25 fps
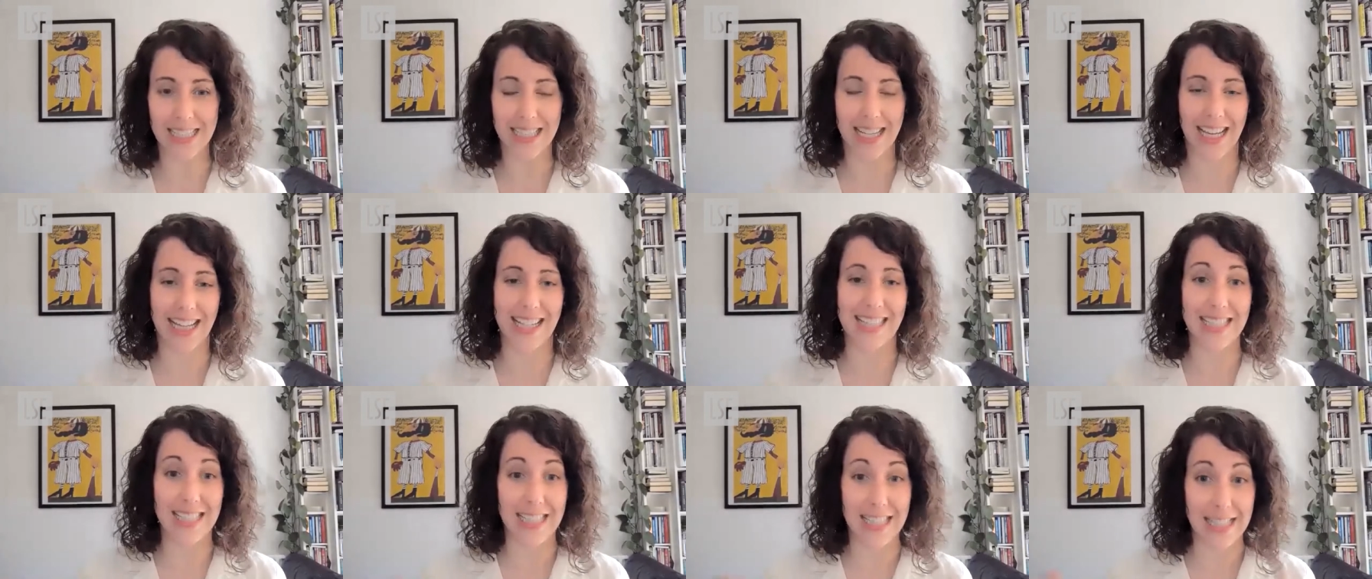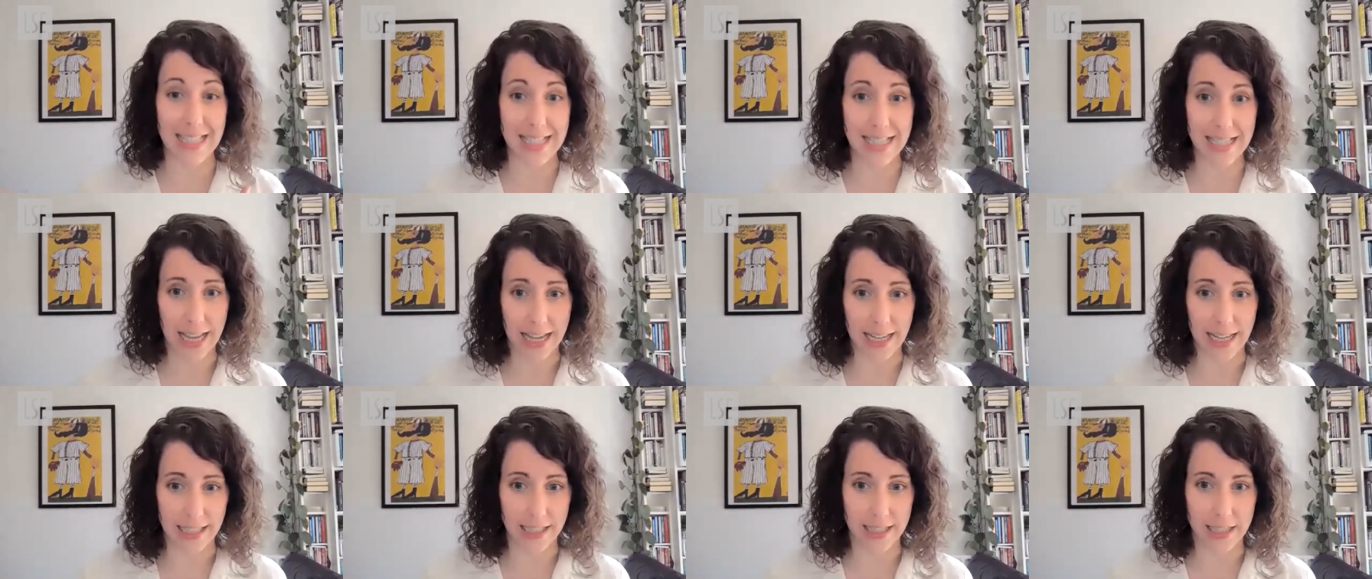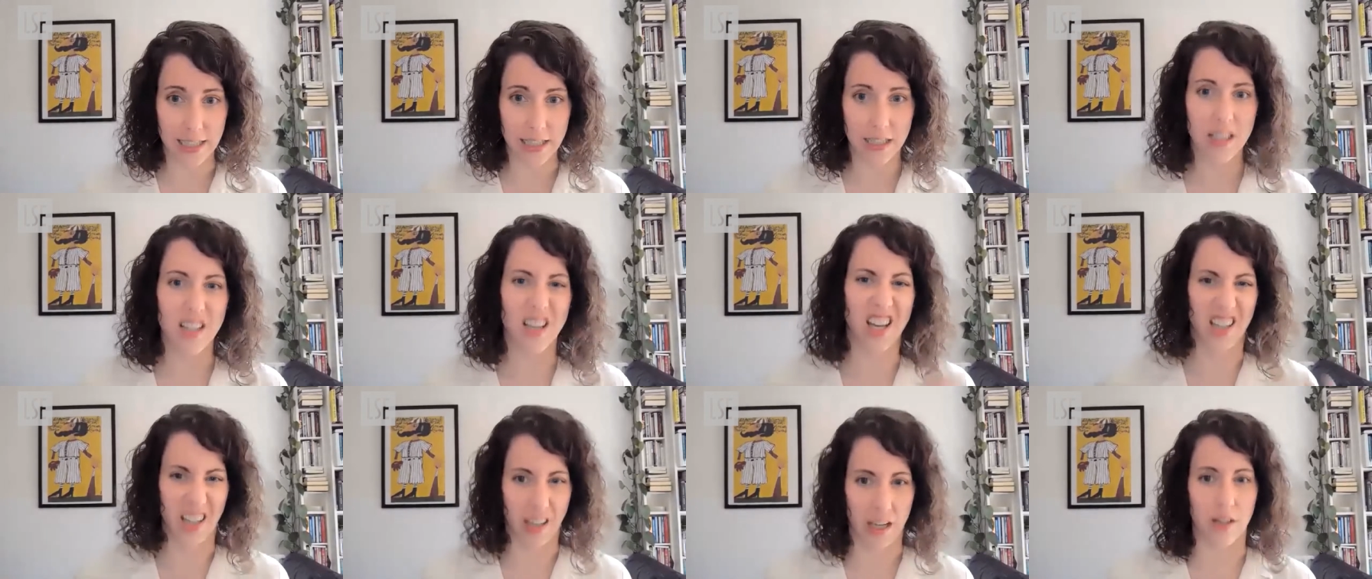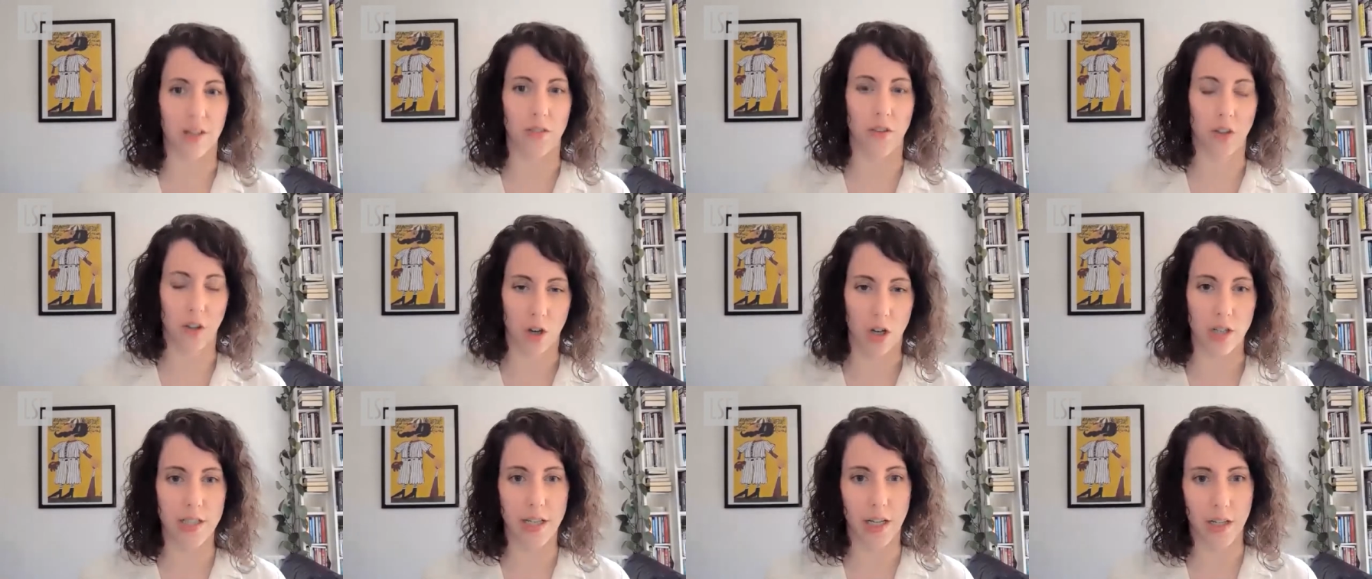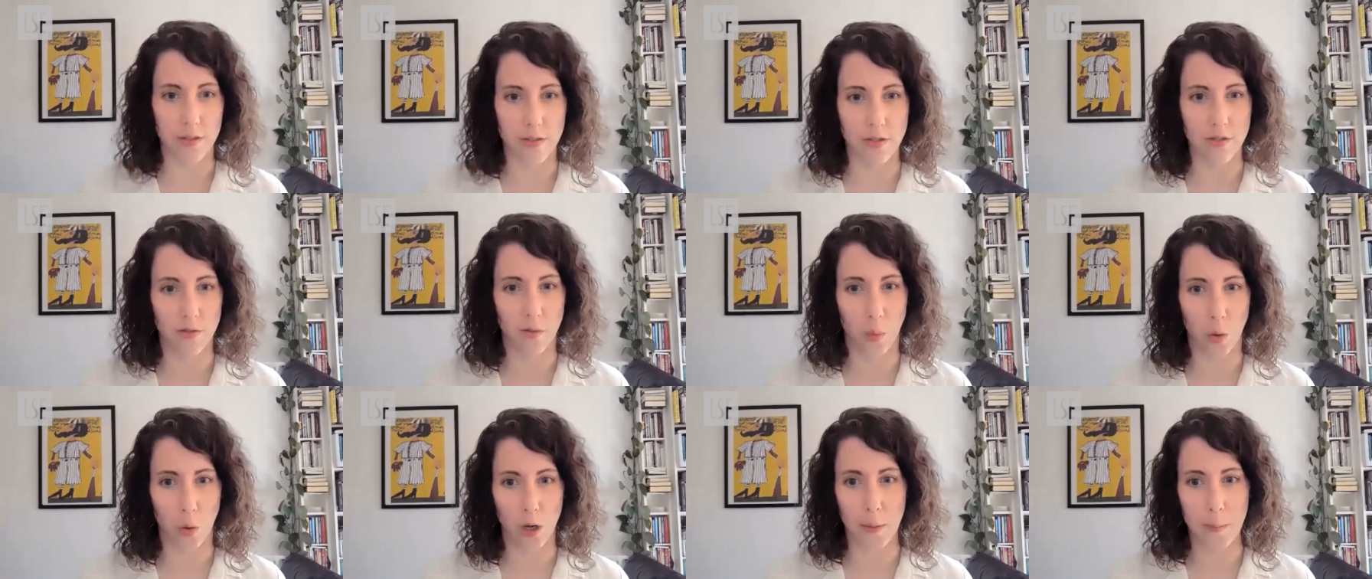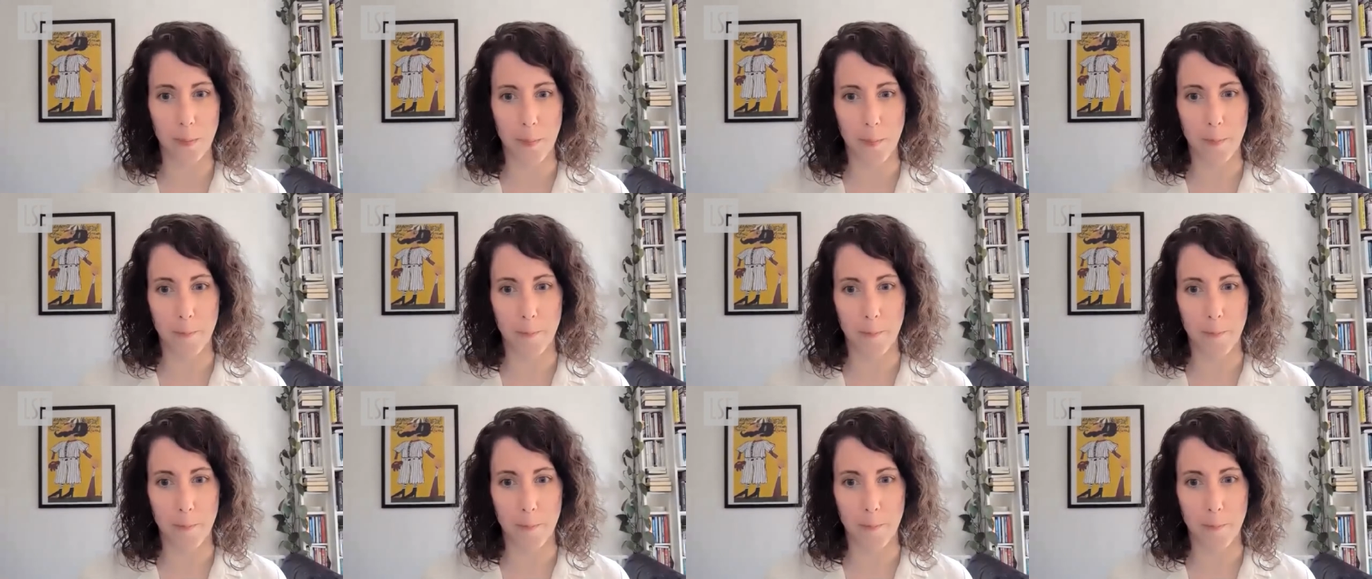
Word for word: and dissent, again, in the context of war.